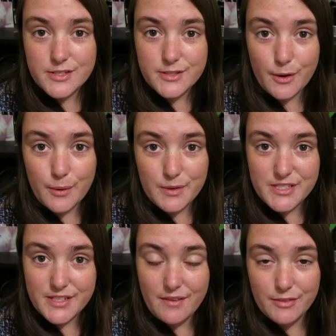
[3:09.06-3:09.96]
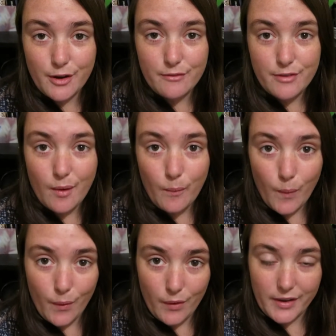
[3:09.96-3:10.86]
So we still haven't gone for our
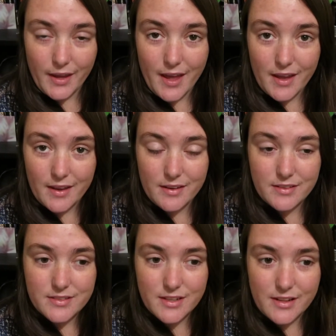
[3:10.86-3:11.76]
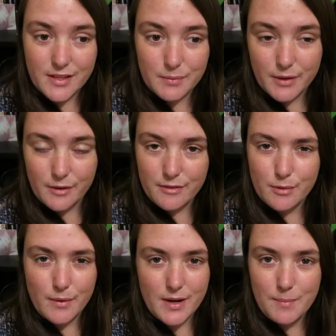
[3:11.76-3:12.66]
walk and I think we're going
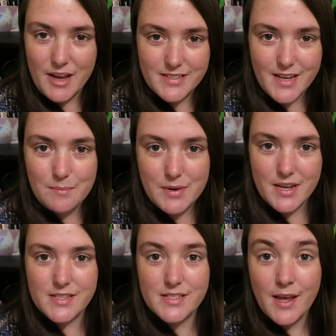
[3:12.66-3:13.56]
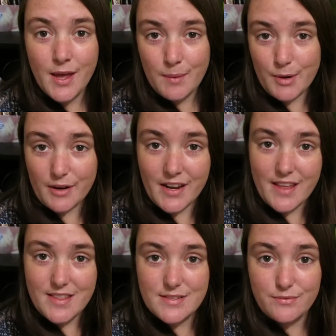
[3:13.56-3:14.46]
for one in about 10 minutes, but I'm gonna
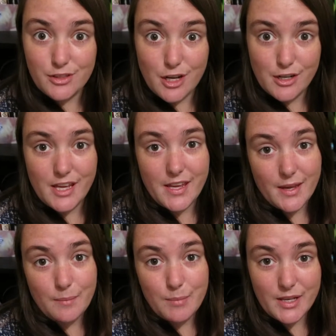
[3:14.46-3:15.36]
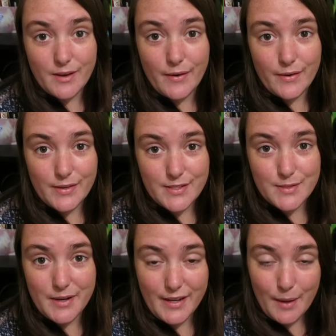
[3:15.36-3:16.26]
end this vlog here because
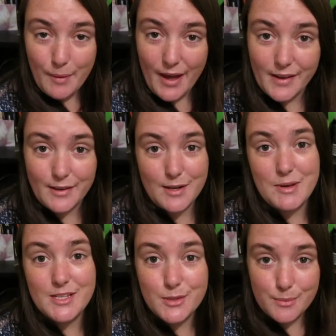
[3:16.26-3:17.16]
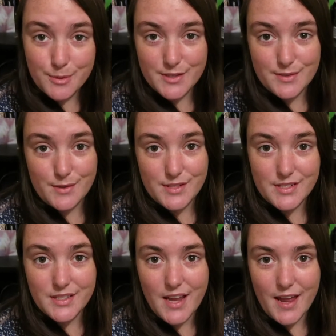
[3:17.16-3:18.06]
when I get back I'm gonna be super
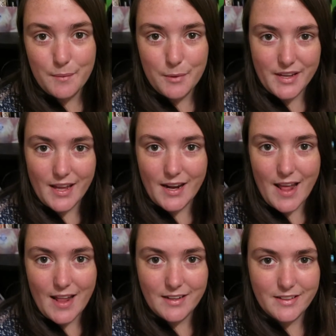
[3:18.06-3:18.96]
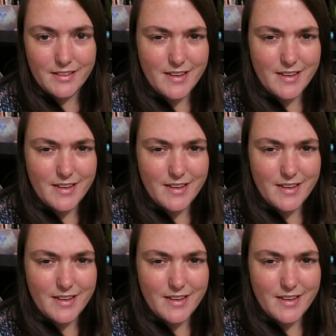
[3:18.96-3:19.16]
exhausted and I want to get it edited